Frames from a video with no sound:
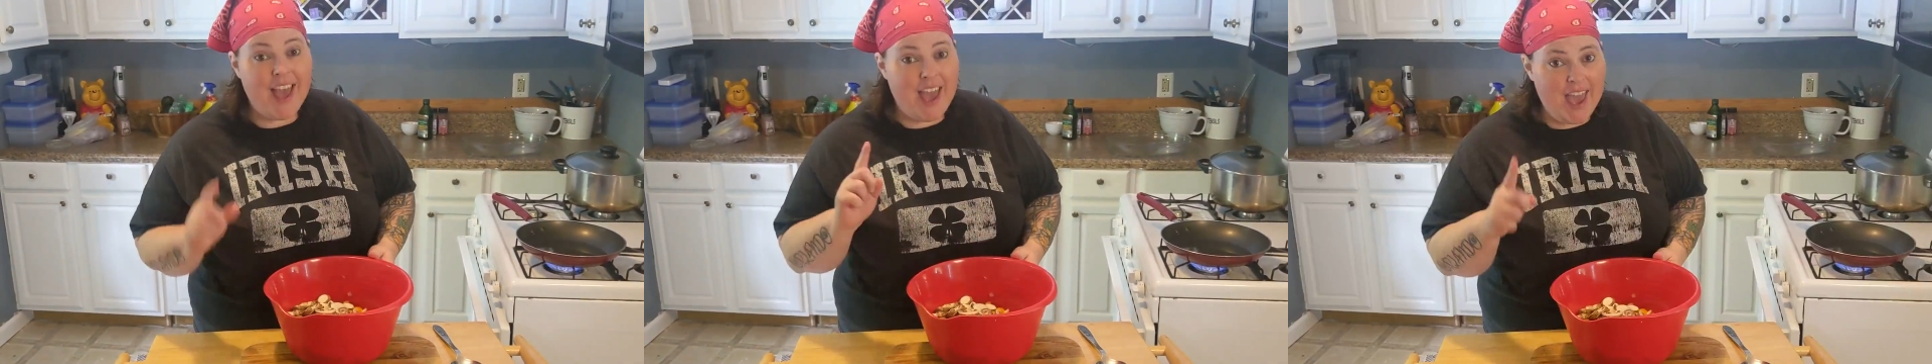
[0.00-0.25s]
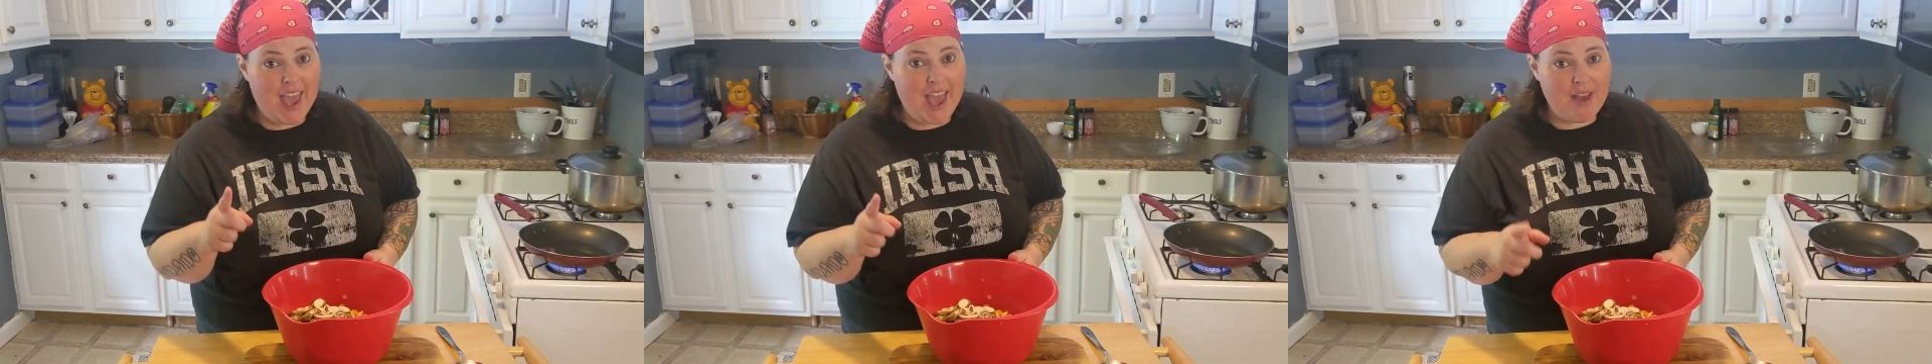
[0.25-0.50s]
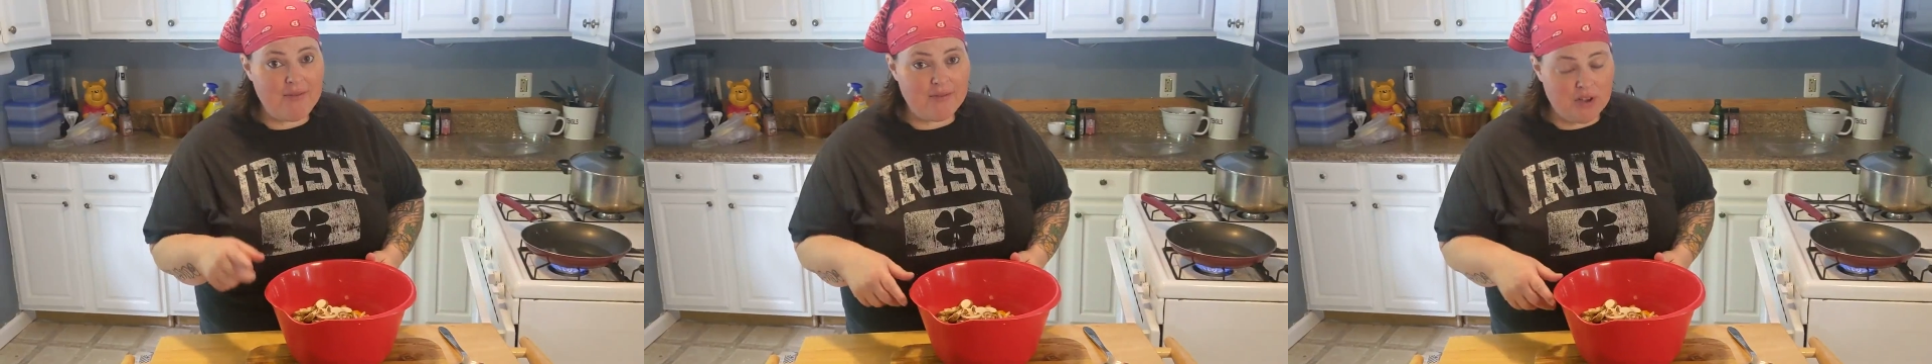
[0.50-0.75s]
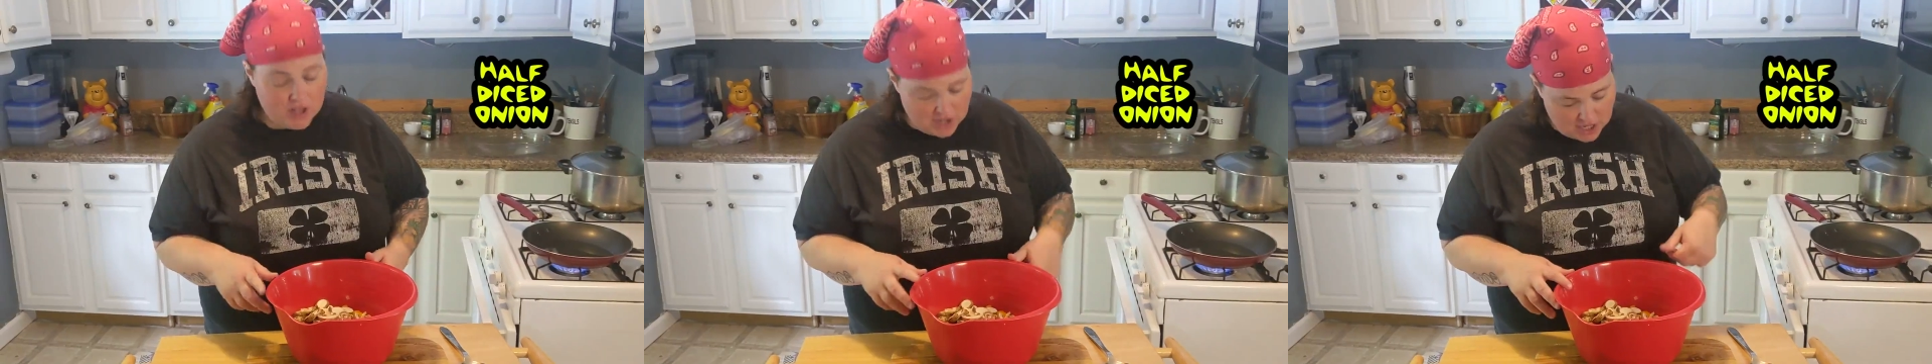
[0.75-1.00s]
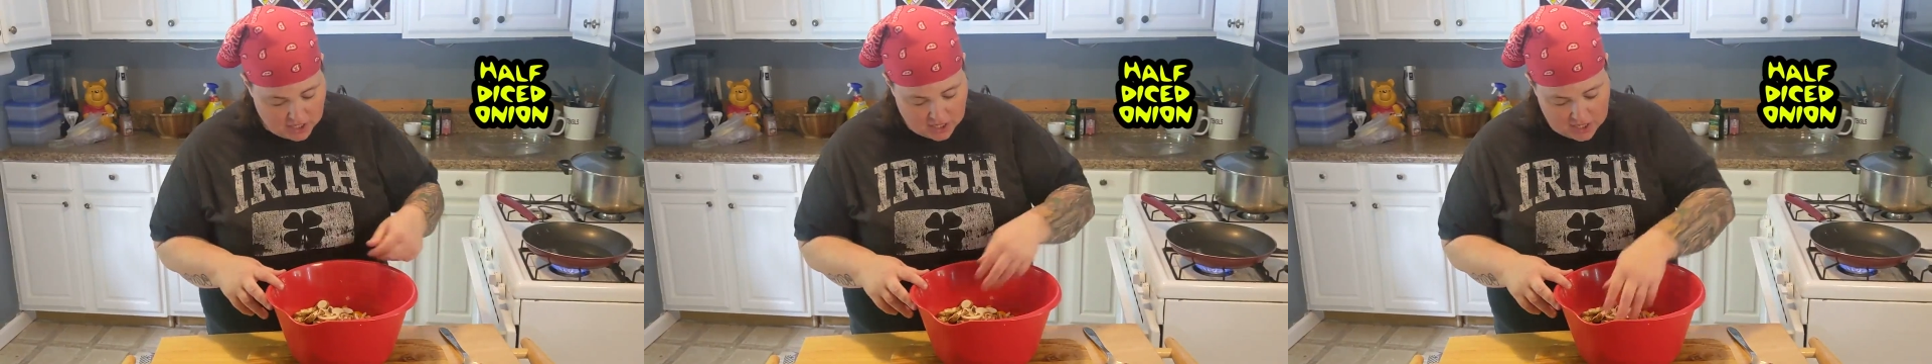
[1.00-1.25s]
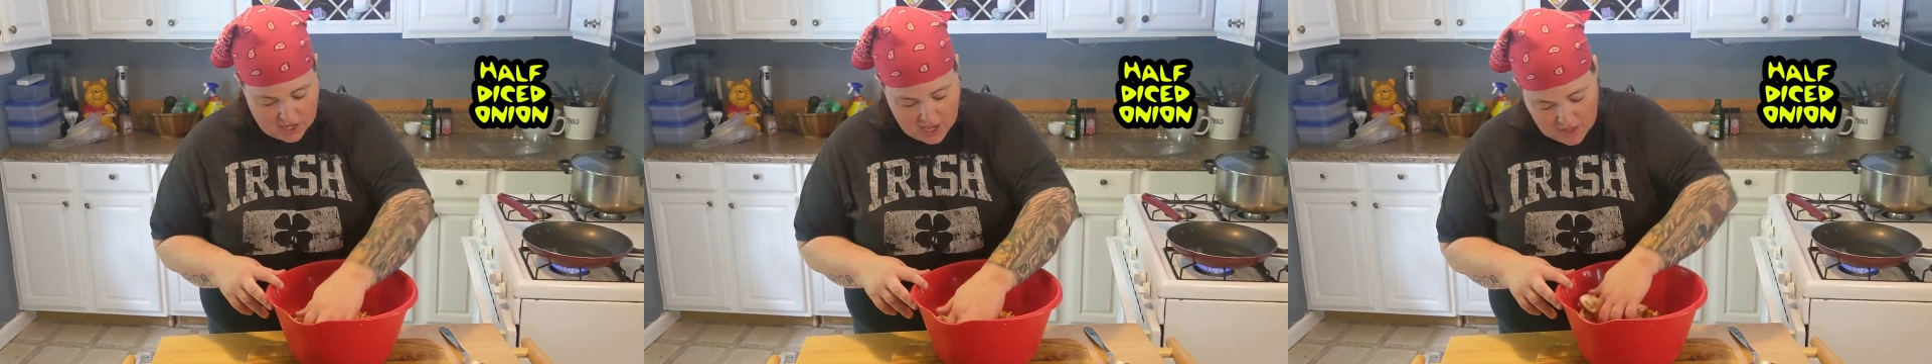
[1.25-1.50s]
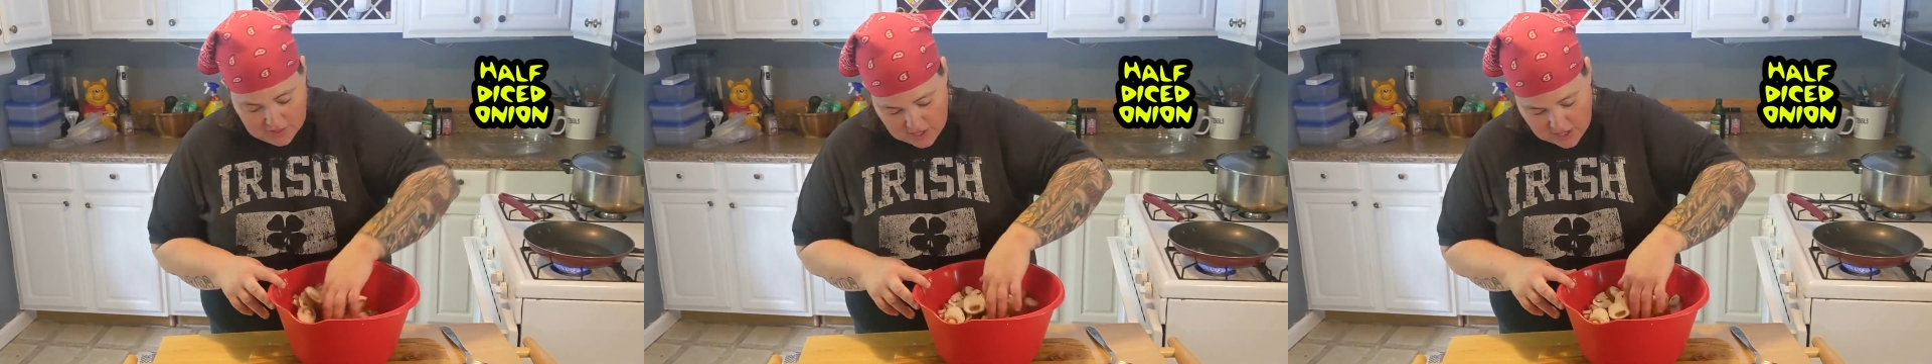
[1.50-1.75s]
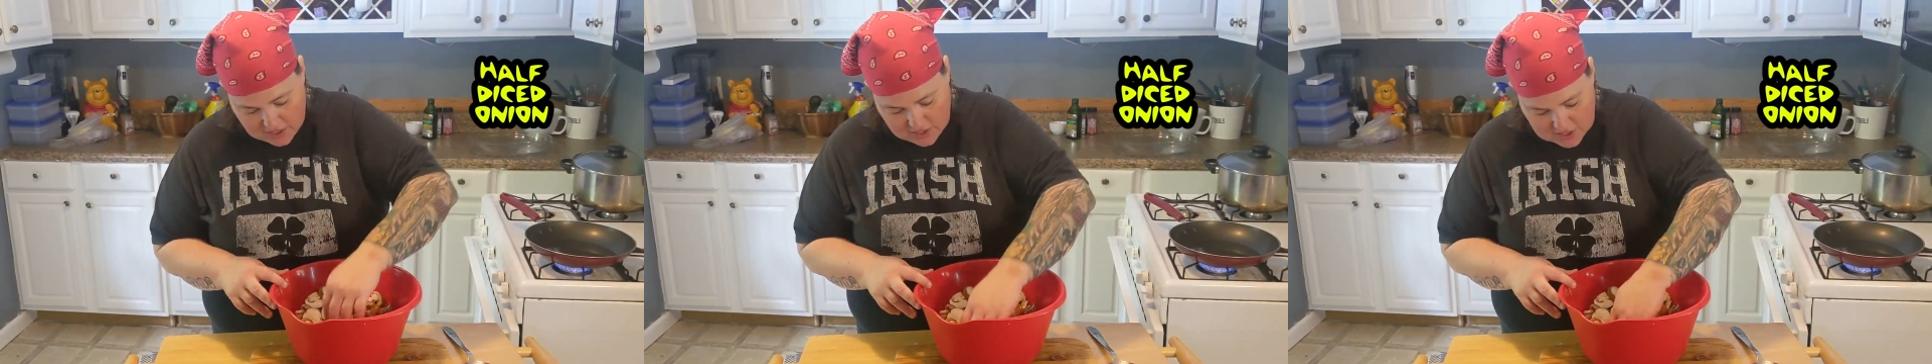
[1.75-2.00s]
half an onion that
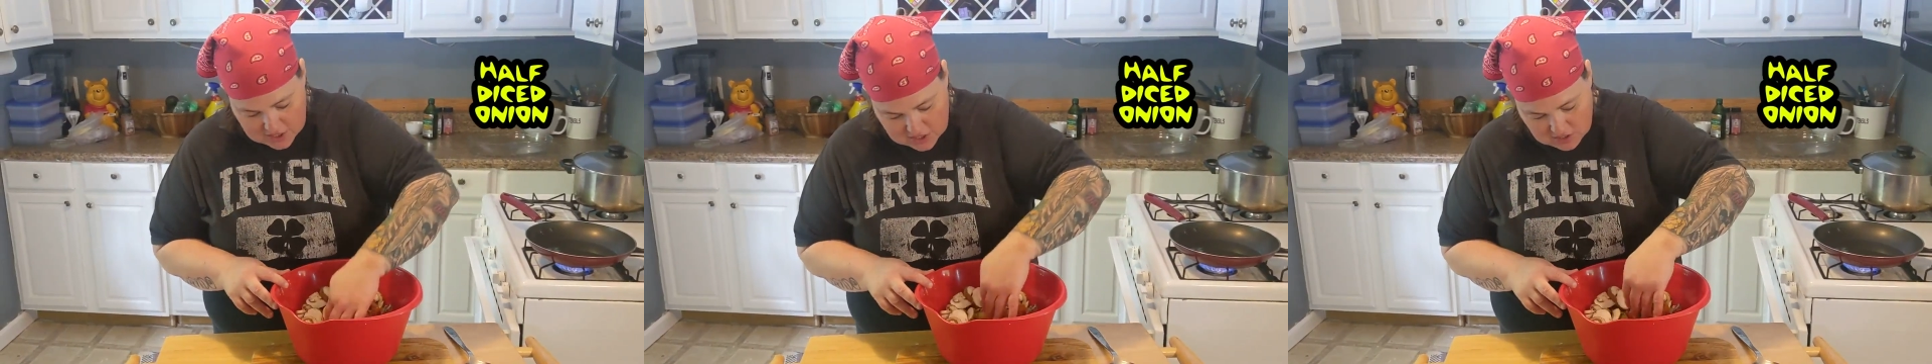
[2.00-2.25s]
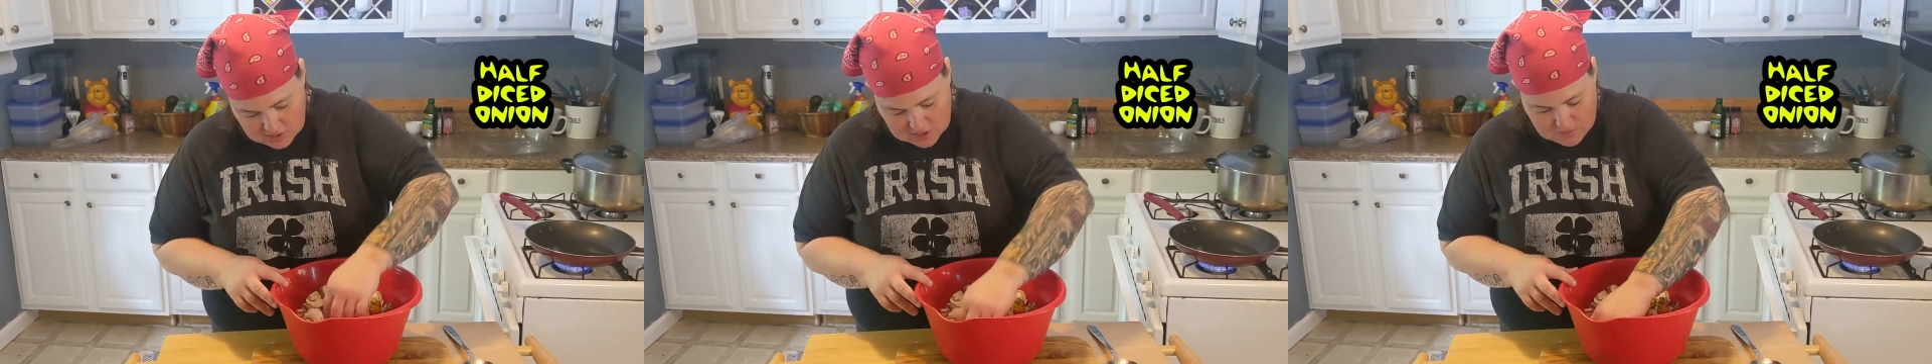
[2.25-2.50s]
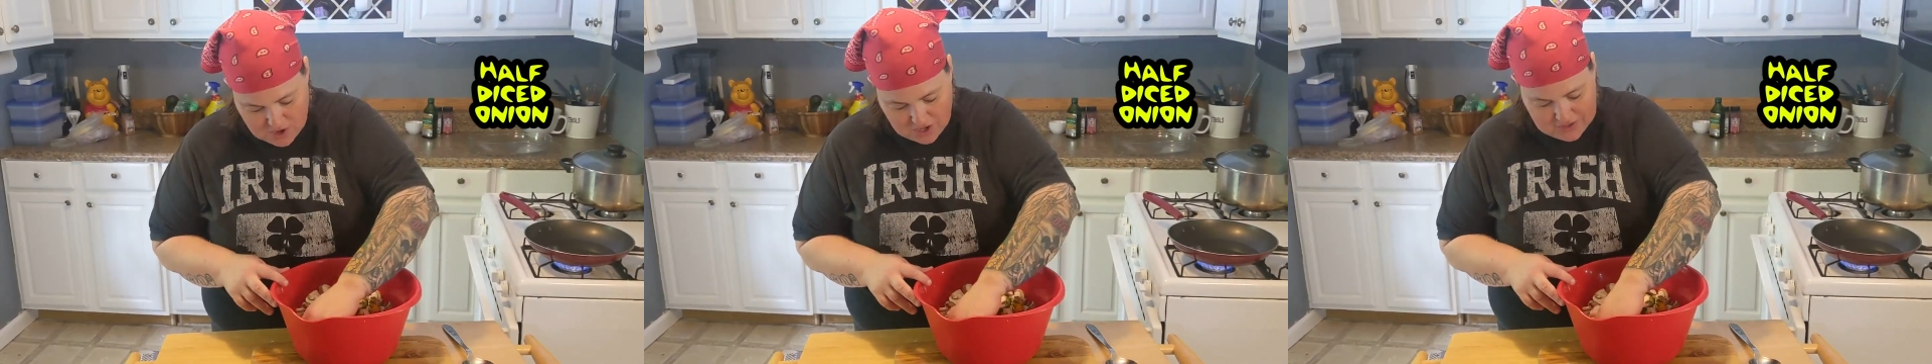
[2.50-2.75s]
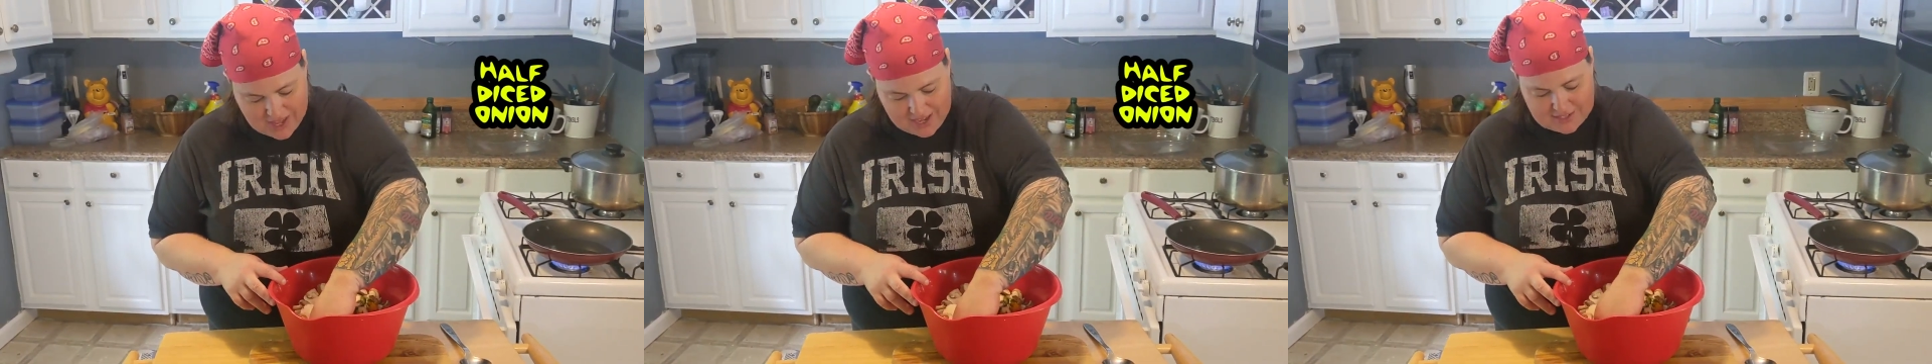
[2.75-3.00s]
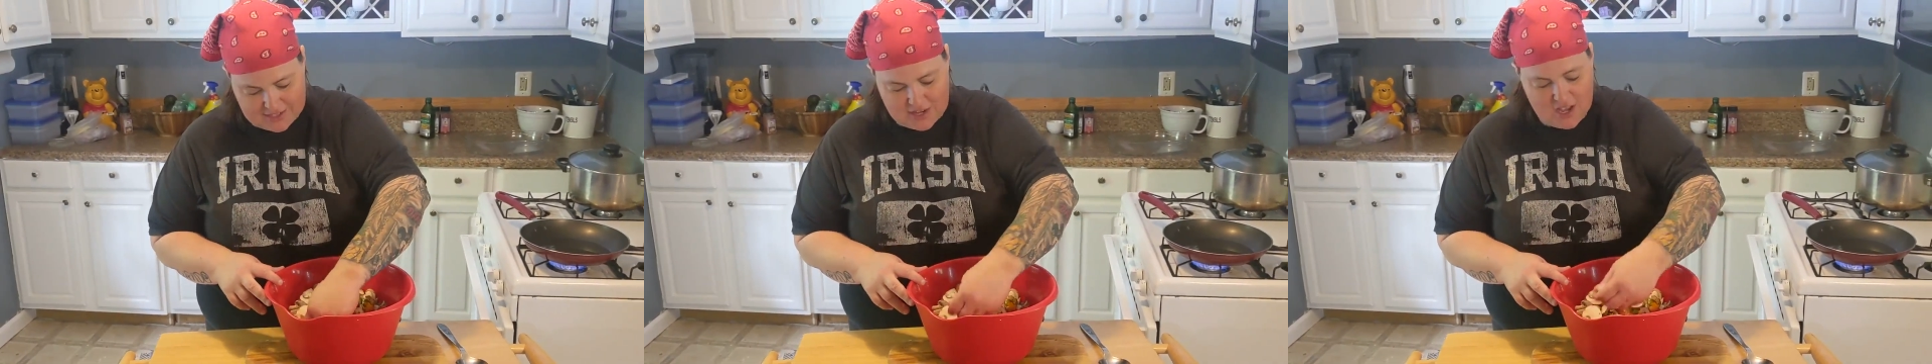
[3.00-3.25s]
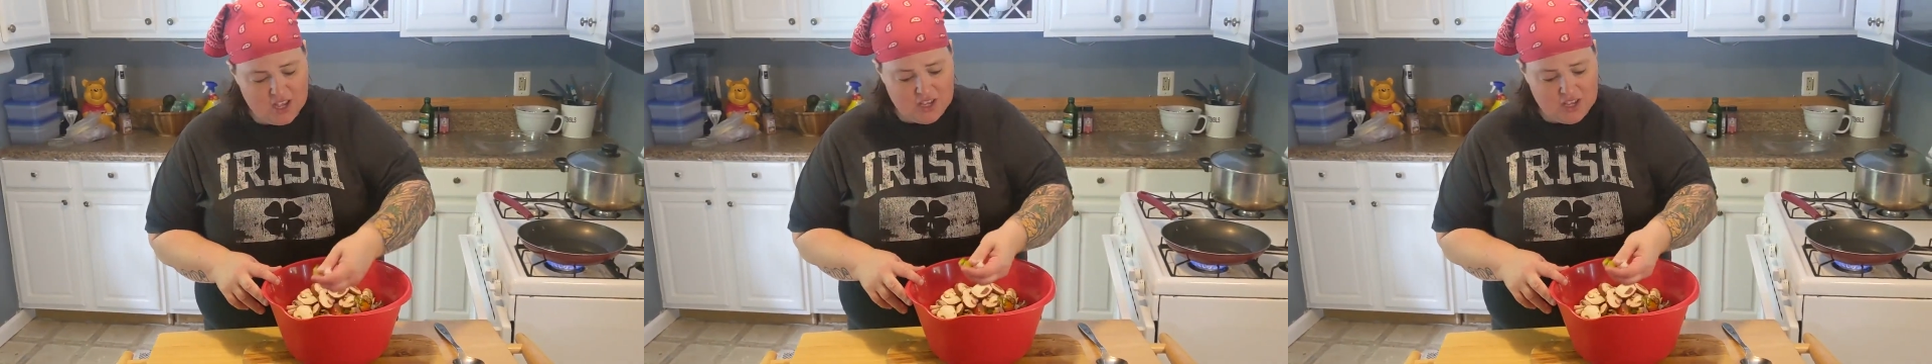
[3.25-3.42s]
I just small diced.